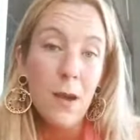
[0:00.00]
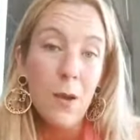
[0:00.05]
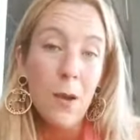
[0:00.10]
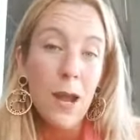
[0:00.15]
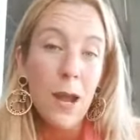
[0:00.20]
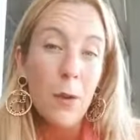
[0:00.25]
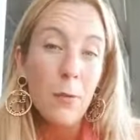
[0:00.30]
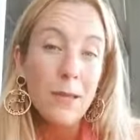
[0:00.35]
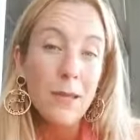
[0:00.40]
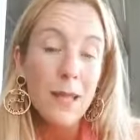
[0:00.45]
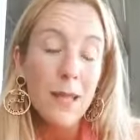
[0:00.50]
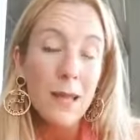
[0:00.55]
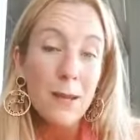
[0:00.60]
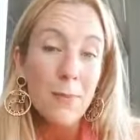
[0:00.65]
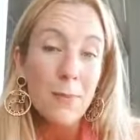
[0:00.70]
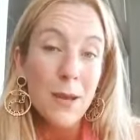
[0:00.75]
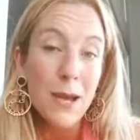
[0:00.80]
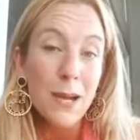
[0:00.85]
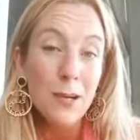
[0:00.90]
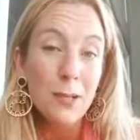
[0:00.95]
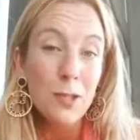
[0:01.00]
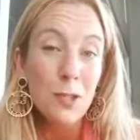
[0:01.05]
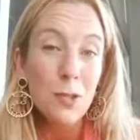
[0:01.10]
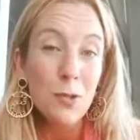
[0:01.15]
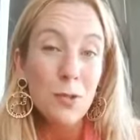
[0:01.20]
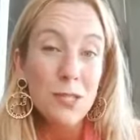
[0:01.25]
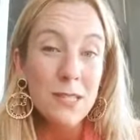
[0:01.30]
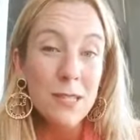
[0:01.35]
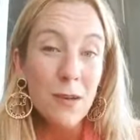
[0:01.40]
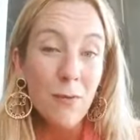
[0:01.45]
How would that impact
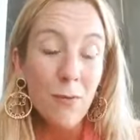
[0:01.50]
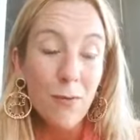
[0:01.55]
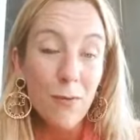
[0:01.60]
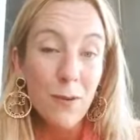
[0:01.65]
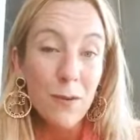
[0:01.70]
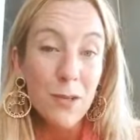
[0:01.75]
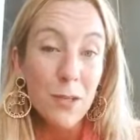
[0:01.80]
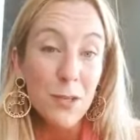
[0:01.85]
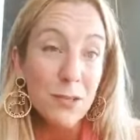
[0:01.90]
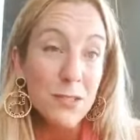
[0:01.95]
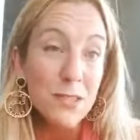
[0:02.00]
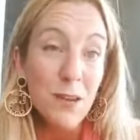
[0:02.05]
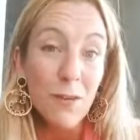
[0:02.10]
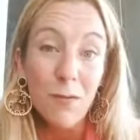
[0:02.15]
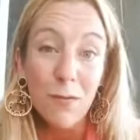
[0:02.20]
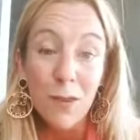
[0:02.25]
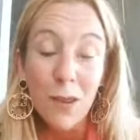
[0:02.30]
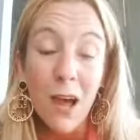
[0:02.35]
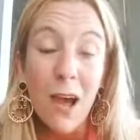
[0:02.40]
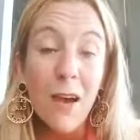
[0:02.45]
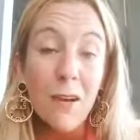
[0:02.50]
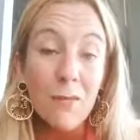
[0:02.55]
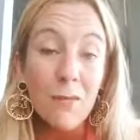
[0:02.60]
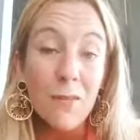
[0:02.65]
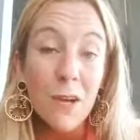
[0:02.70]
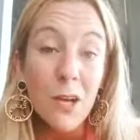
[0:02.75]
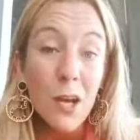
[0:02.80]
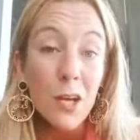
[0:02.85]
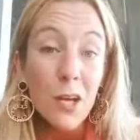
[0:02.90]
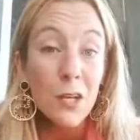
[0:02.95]
your self-love,